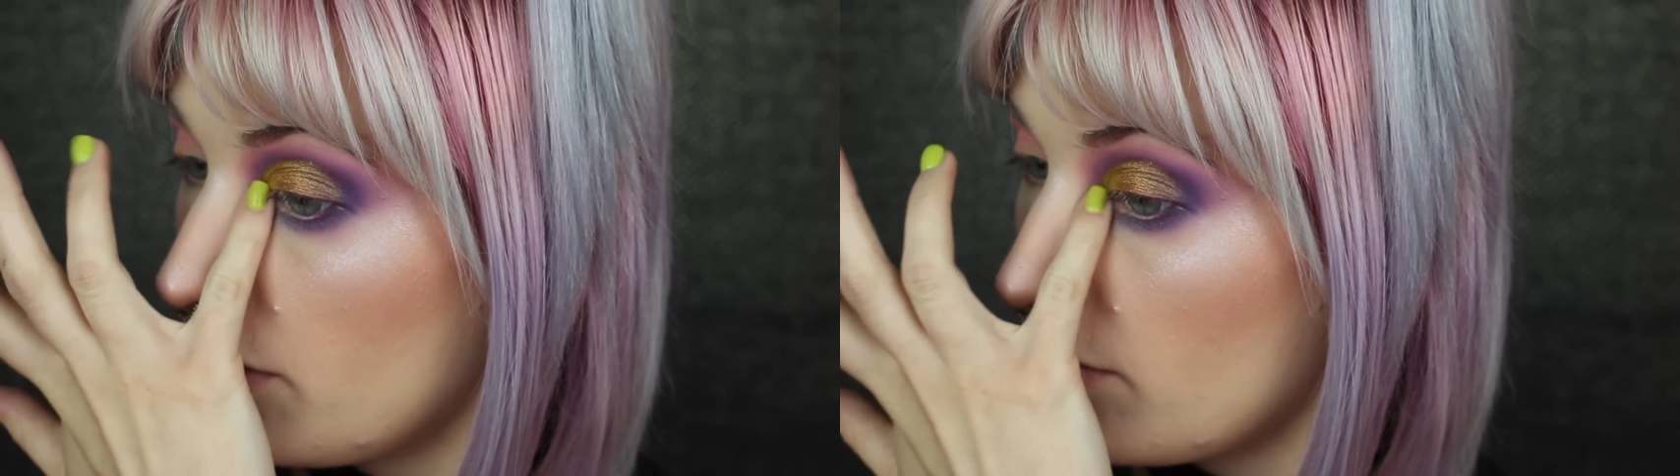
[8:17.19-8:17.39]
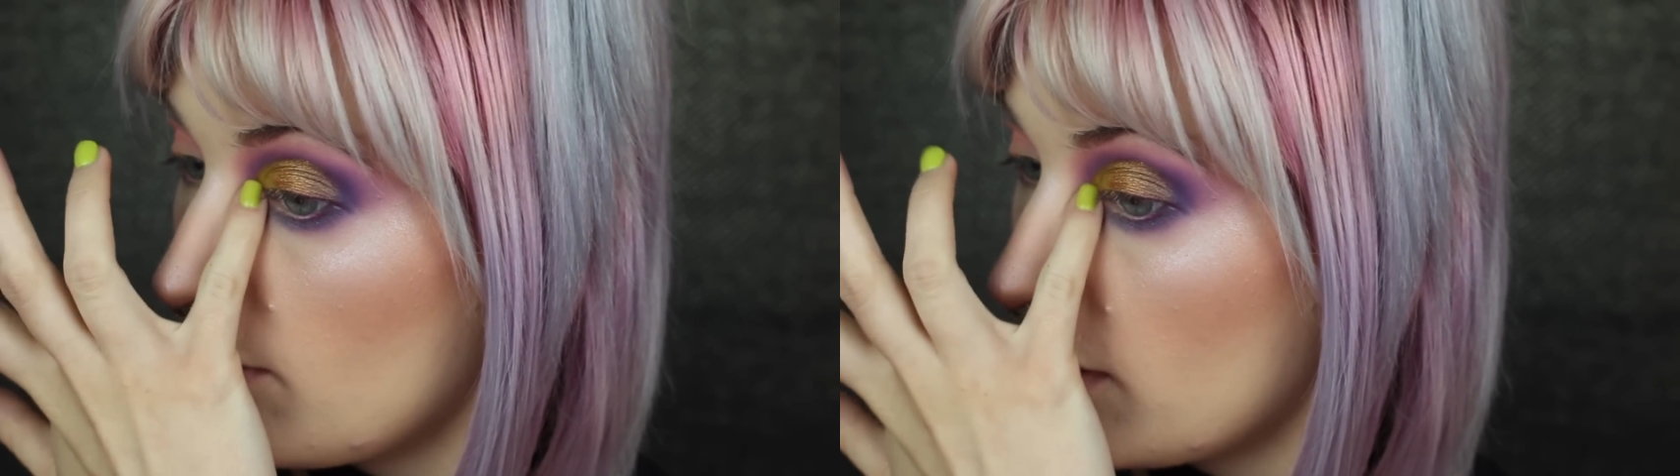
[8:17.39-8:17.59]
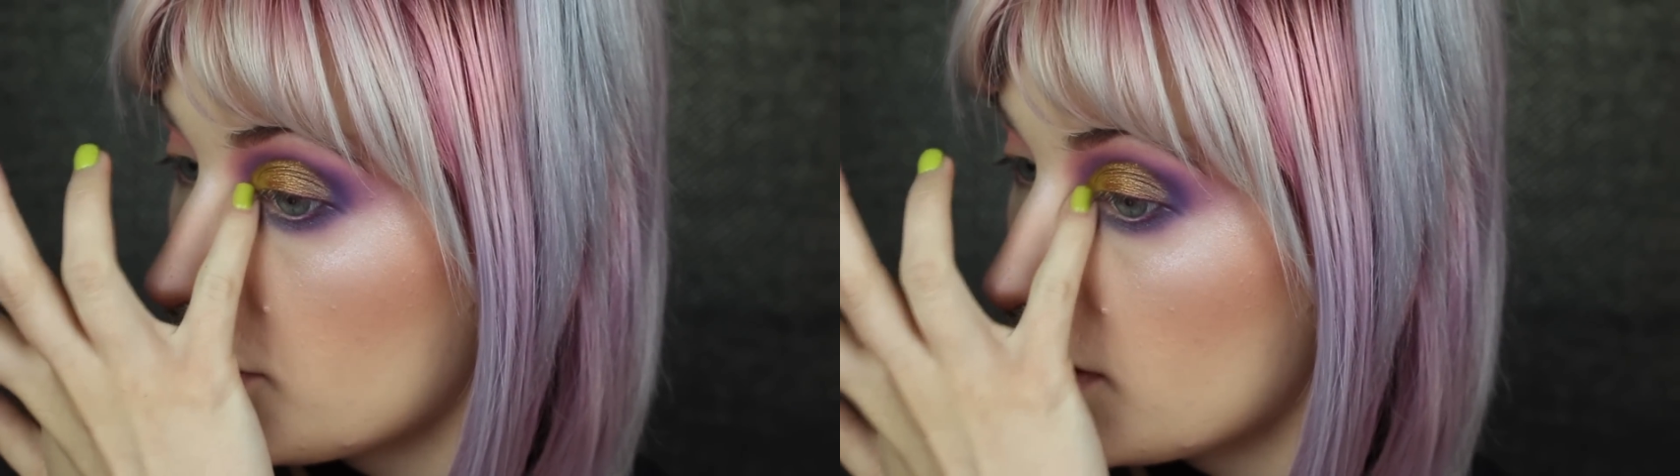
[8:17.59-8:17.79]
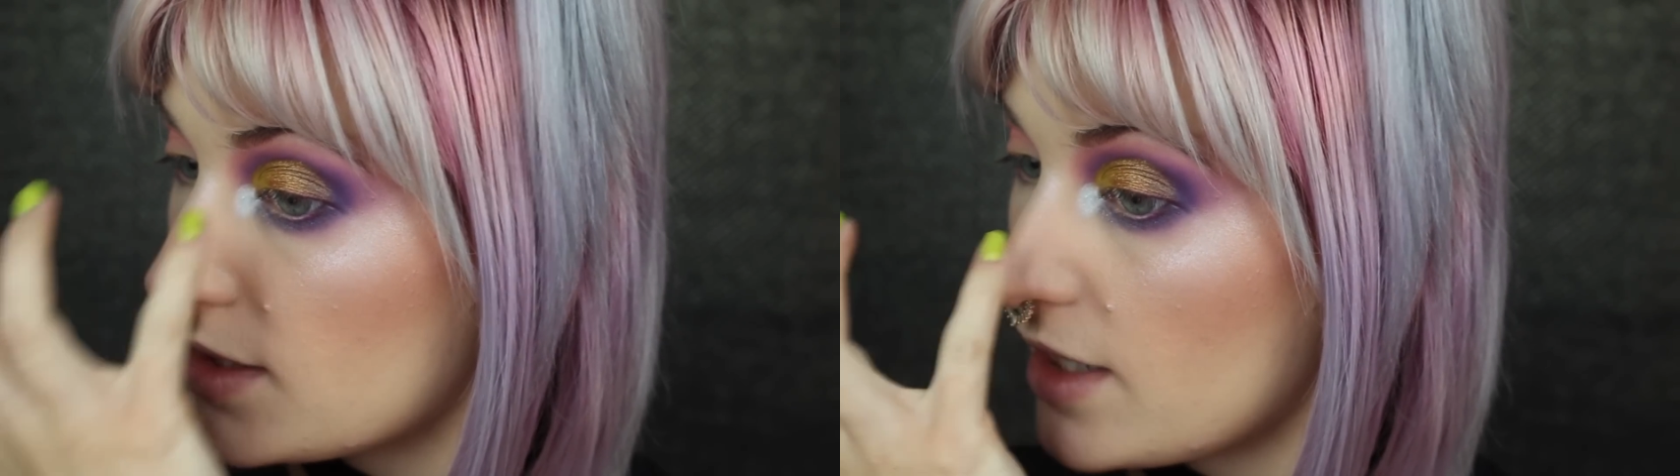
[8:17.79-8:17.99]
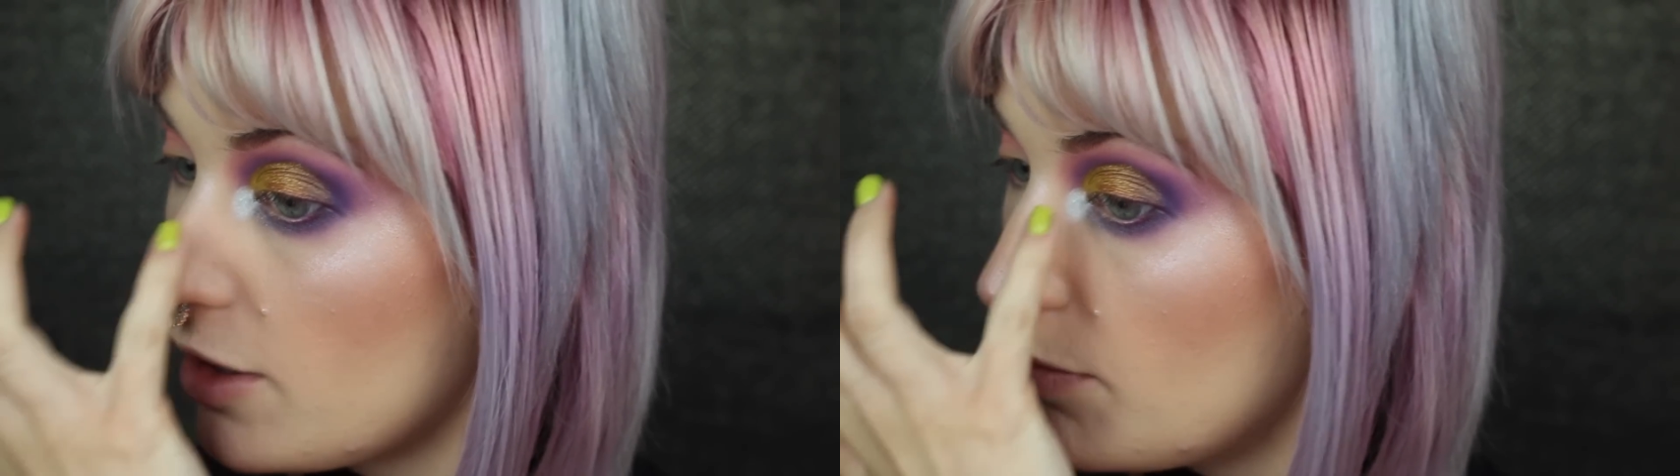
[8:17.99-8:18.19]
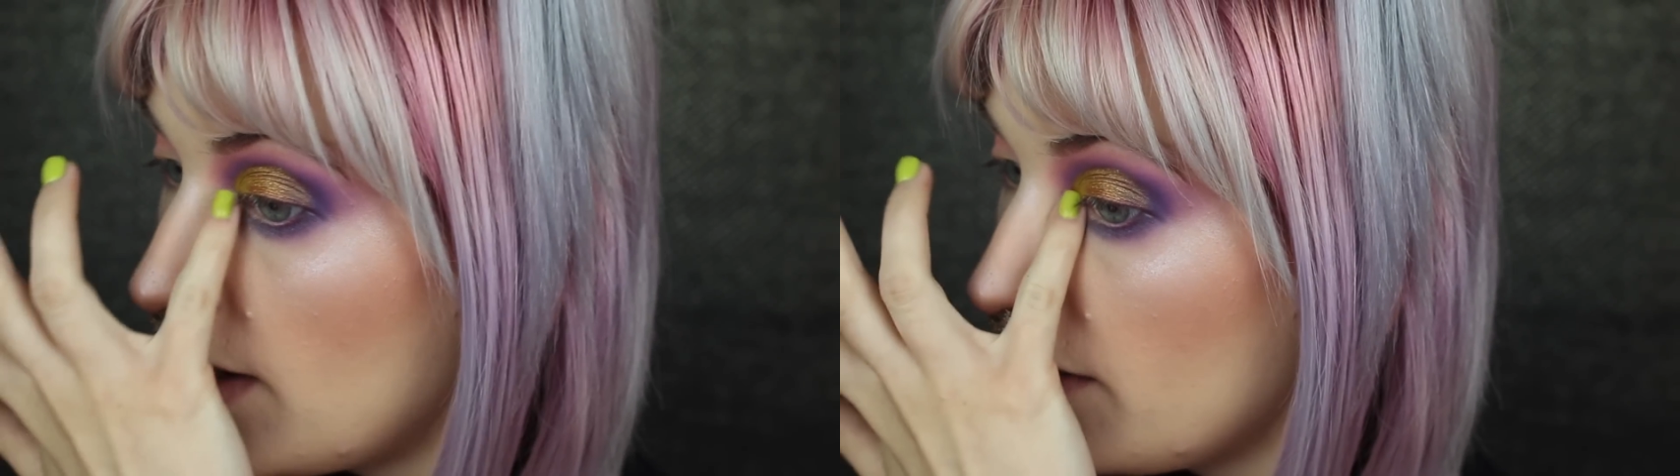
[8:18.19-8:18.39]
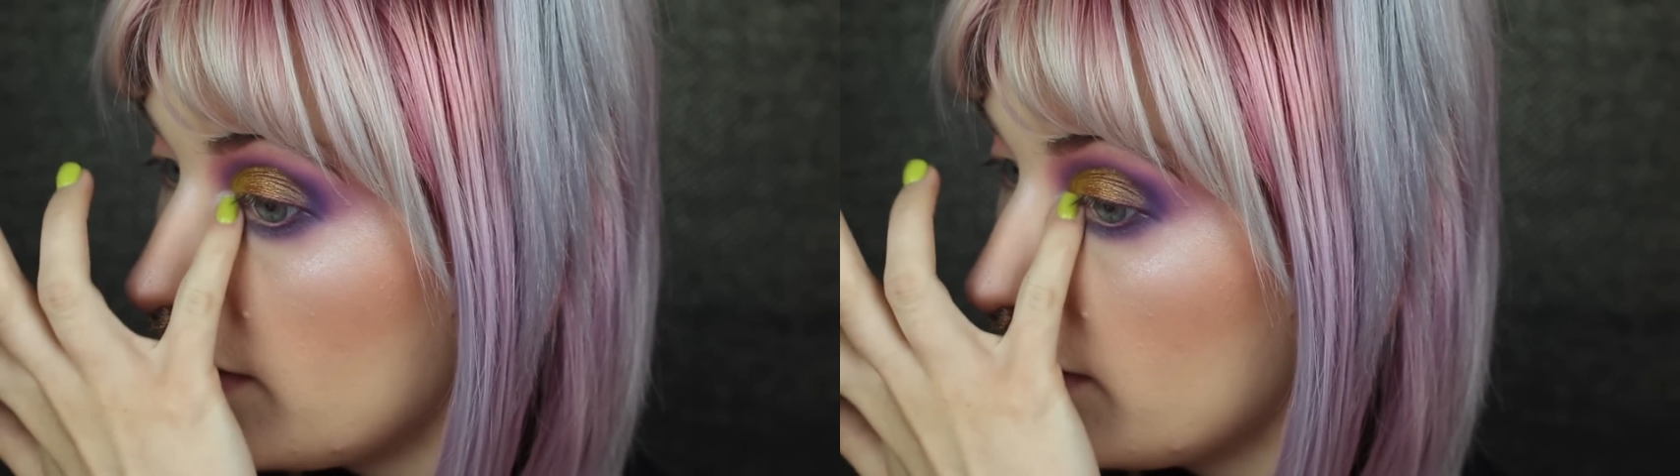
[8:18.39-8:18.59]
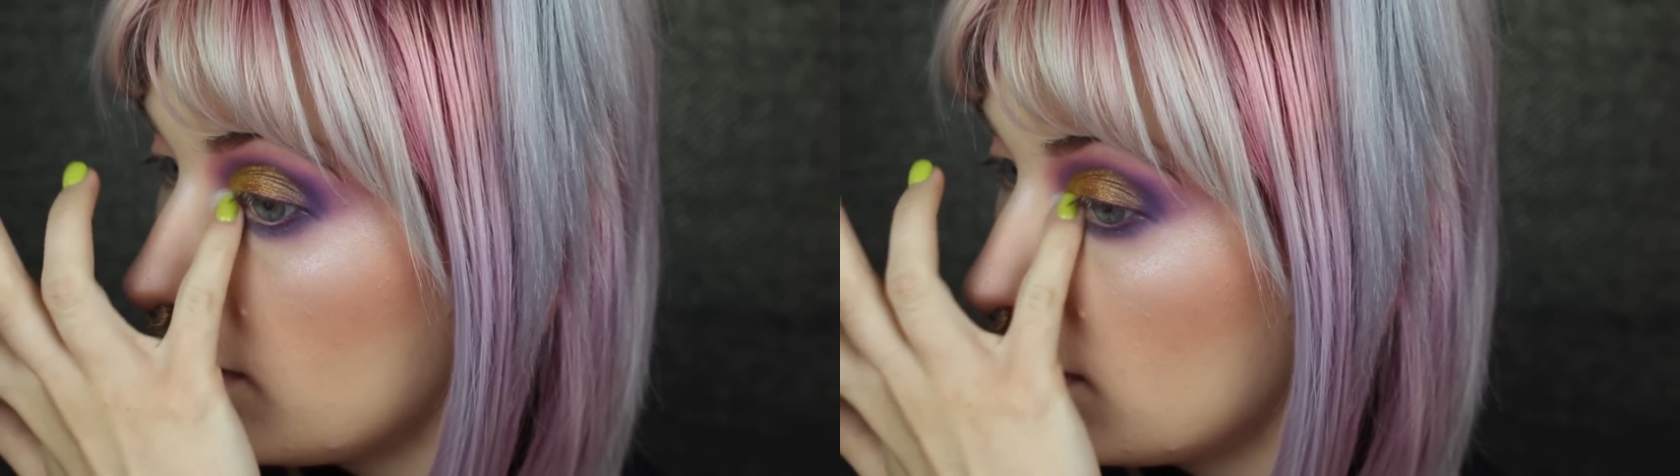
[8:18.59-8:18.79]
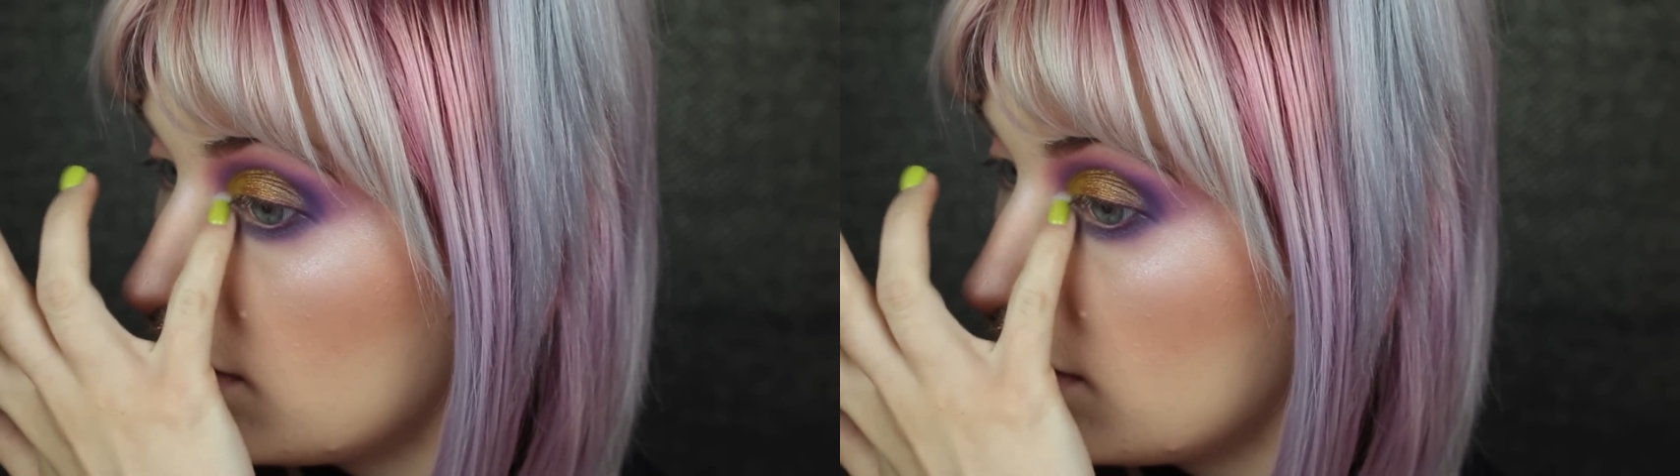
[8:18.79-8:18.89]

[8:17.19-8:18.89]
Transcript: three brushes. How about it?